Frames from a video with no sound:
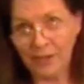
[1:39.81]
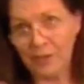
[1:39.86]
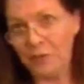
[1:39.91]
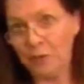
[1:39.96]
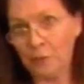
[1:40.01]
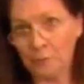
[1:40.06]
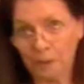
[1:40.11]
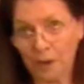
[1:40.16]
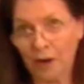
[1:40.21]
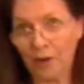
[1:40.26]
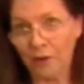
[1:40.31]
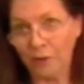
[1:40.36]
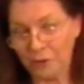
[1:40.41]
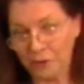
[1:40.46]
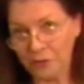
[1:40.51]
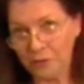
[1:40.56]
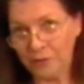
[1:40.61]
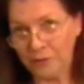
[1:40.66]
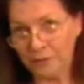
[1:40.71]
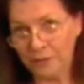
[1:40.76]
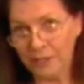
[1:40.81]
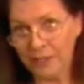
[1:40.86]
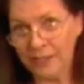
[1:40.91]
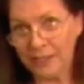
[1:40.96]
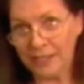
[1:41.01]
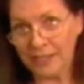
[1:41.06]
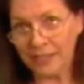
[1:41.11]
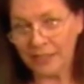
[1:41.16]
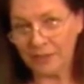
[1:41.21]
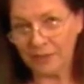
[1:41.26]
you'll borrow to
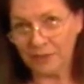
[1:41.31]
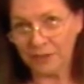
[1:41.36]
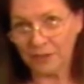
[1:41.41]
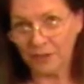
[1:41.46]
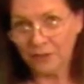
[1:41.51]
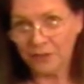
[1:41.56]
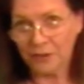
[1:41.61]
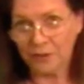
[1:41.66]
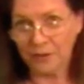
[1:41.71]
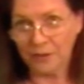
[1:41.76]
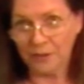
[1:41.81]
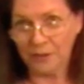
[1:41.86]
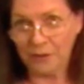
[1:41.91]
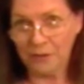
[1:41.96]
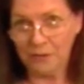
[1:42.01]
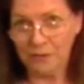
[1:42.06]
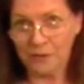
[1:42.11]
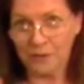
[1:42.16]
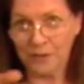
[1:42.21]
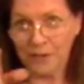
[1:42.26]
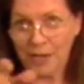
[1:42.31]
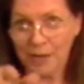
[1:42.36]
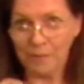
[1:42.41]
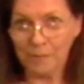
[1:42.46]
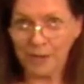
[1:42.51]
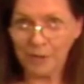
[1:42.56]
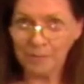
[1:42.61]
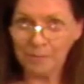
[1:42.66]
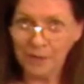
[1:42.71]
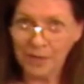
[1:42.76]
infinity if you're going to turn it over and
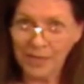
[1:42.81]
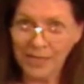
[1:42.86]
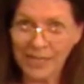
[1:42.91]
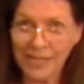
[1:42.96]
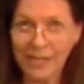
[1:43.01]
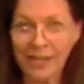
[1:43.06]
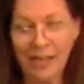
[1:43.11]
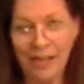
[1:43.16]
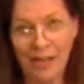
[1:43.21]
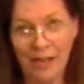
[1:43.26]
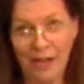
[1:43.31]
make money